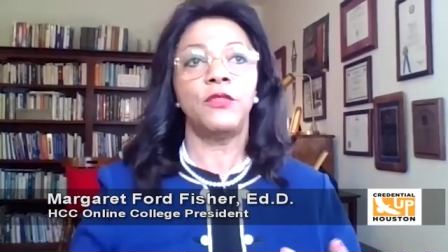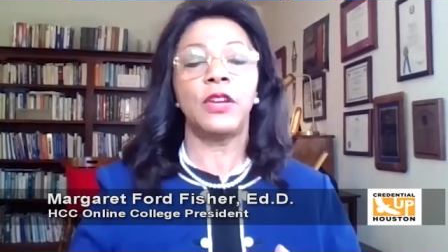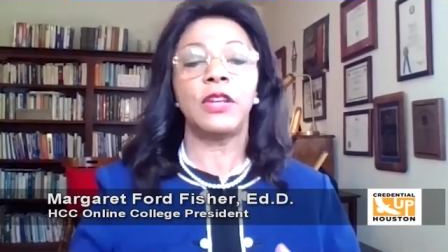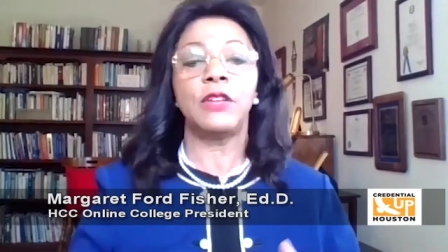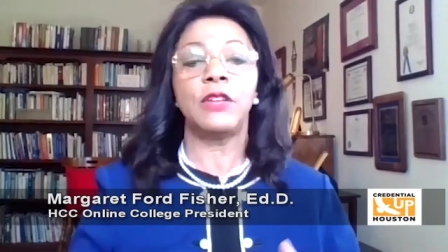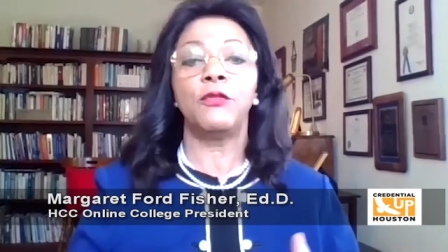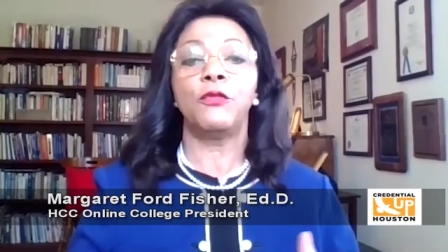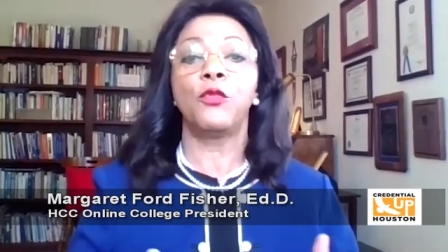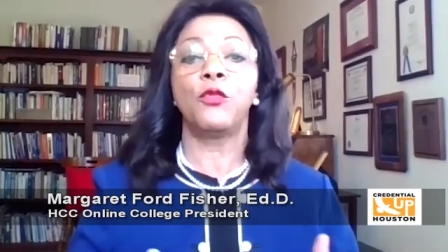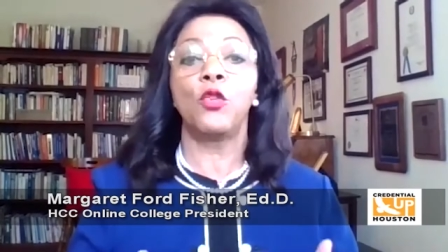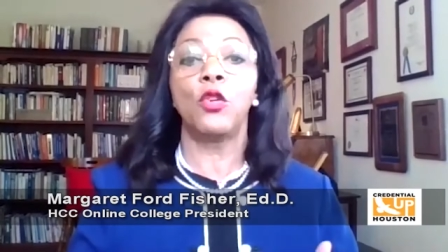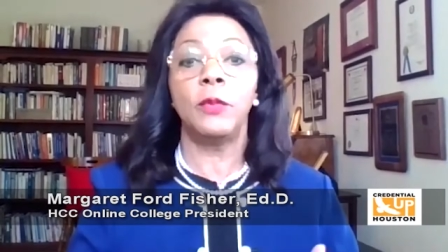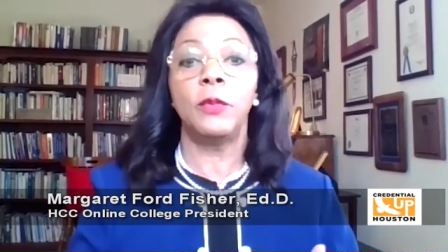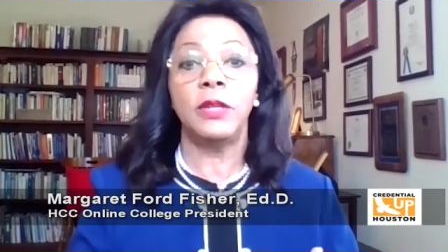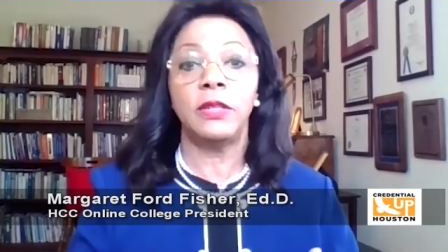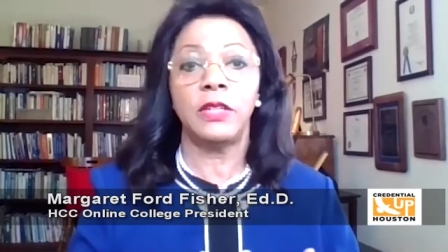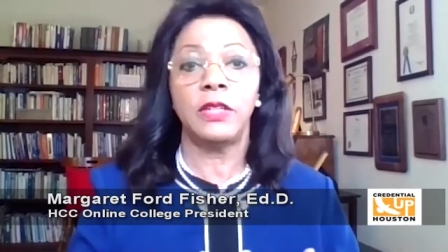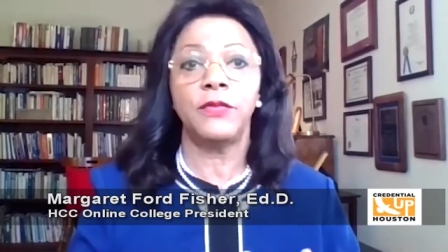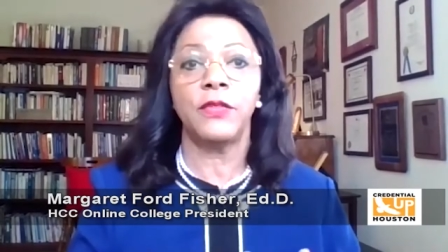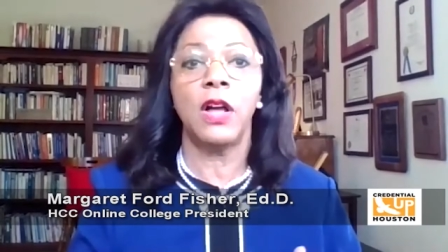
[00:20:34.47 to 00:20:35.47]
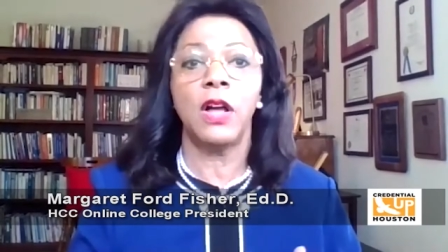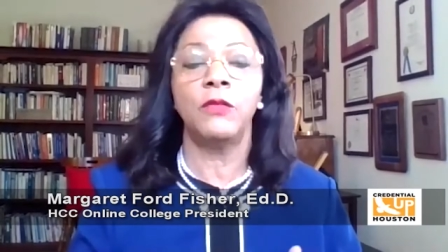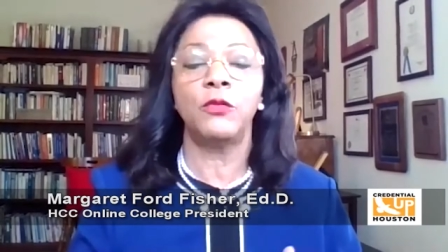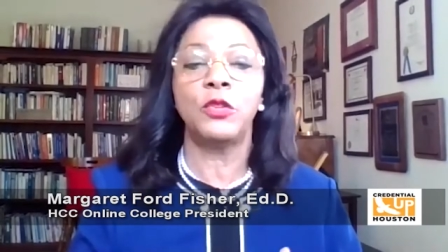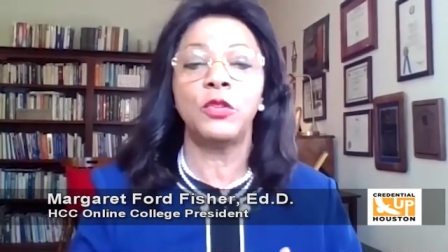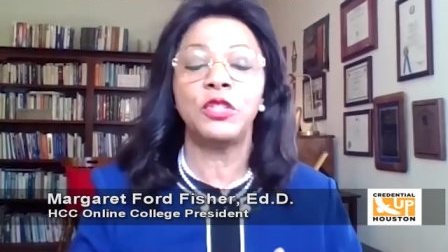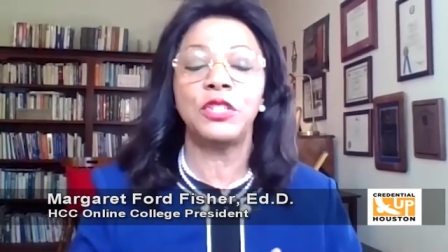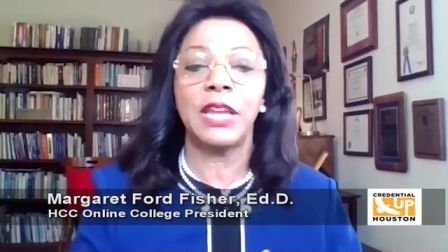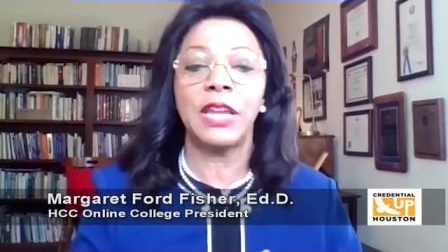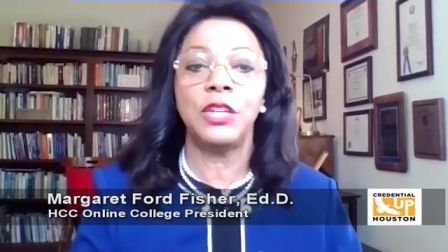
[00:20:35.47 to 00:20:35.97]
very informative
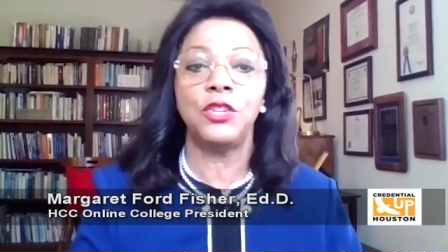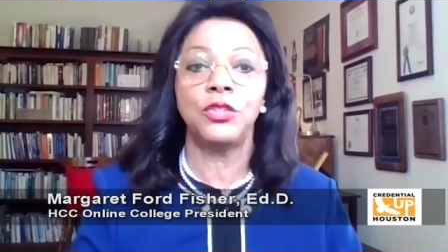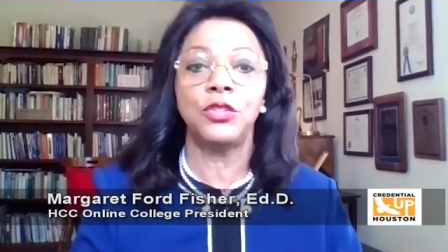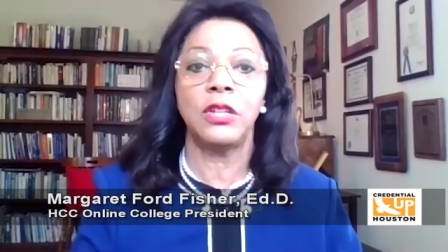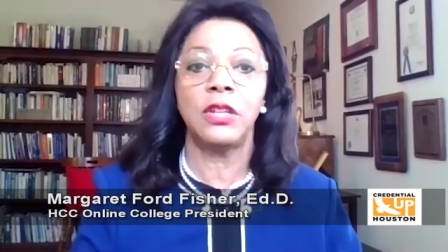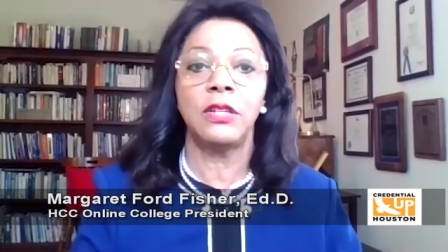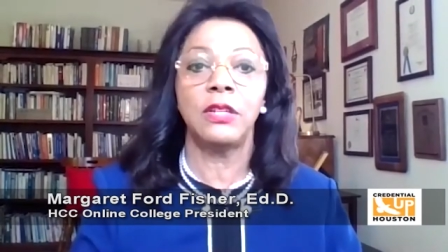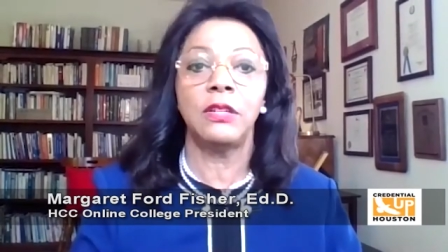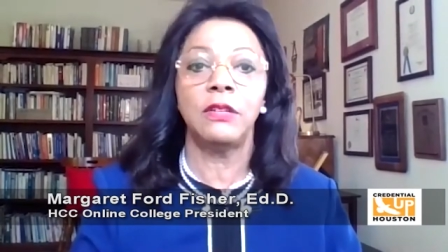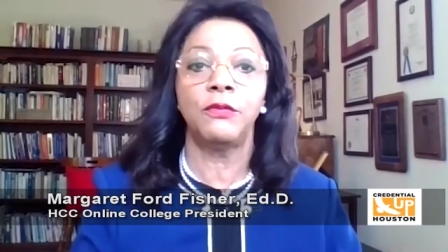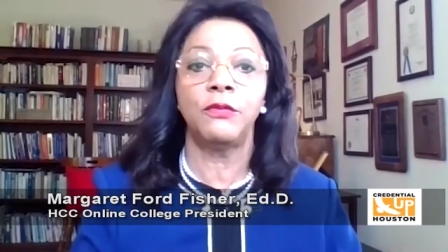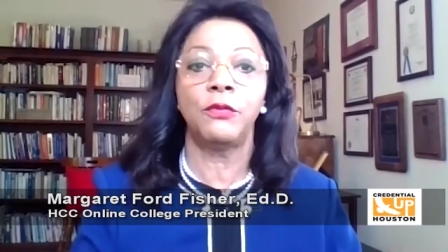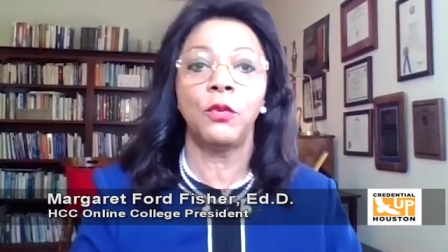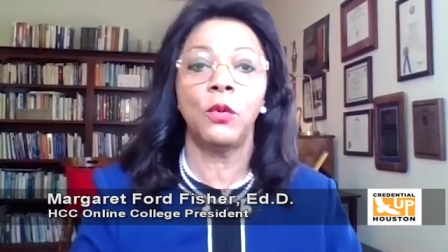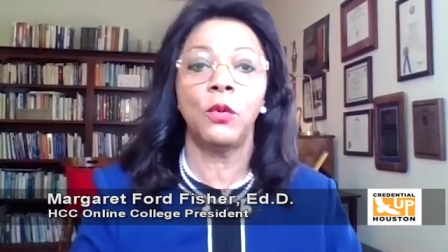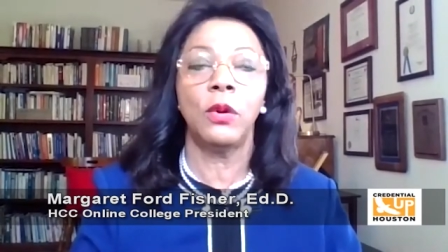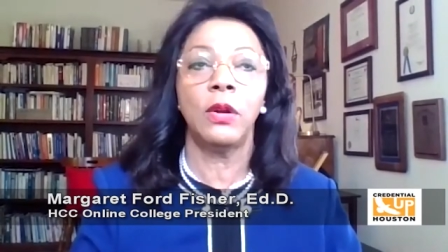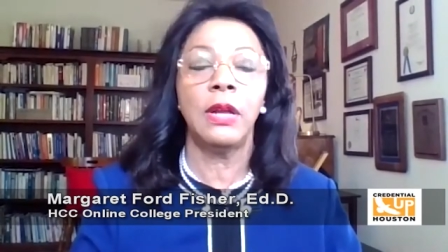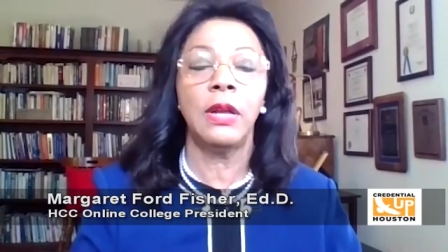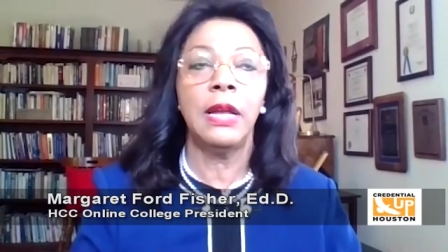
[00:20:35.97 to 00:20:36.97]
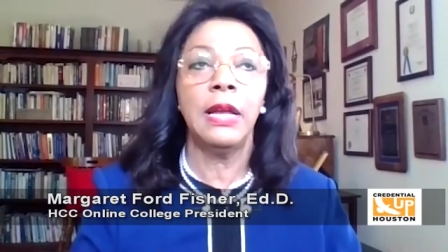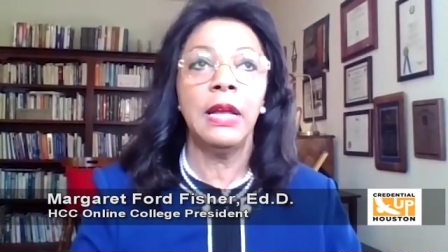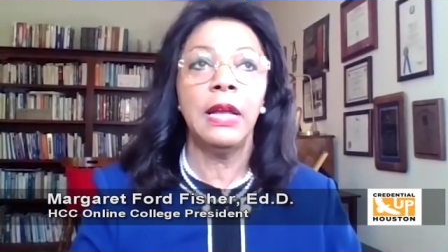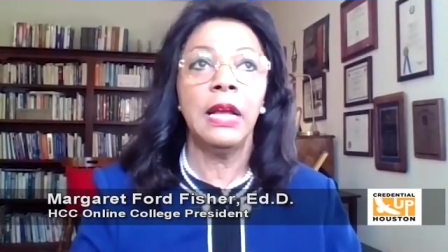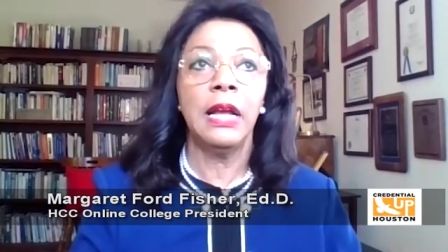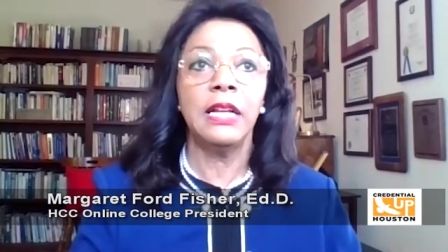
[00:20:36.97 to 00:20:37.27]
conversation for